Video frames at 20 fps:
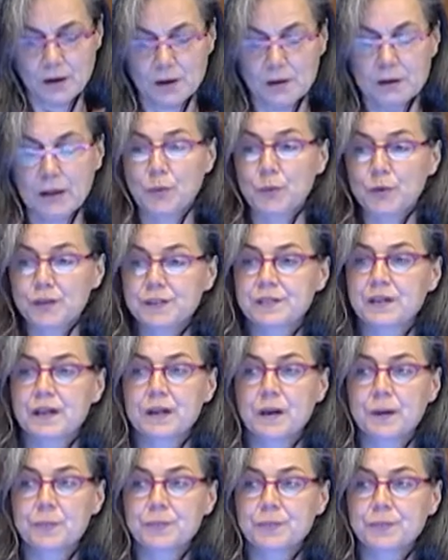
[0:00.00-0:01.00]
That will
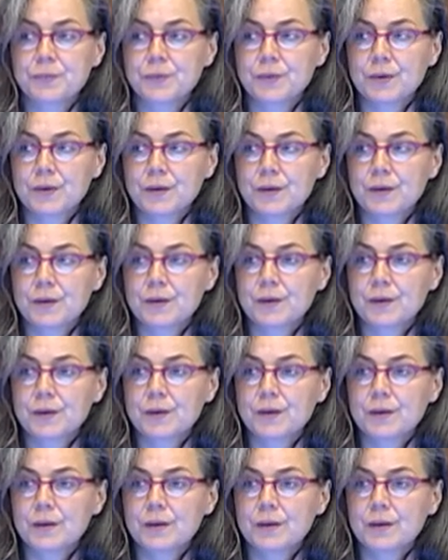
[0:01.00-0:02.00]
set up
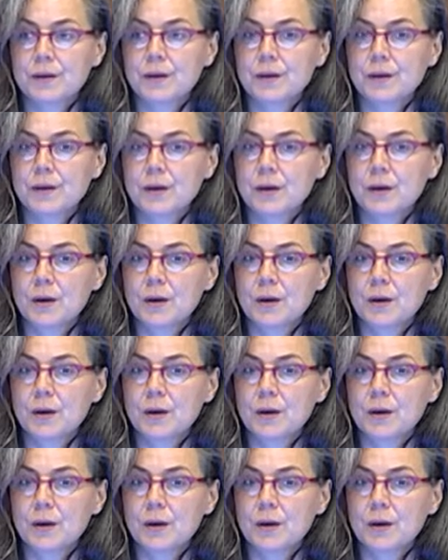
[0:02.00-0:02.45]
uh,